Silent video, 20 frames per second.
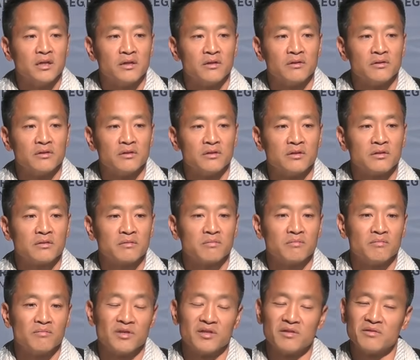There's
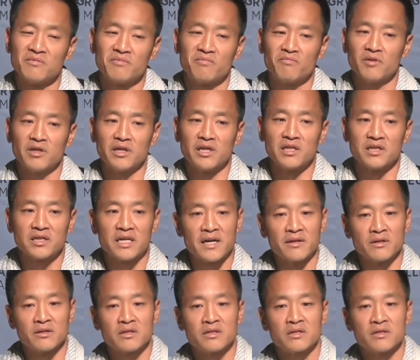these really
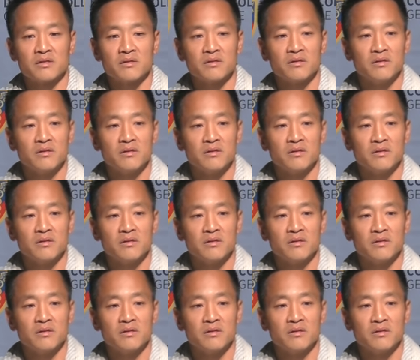intense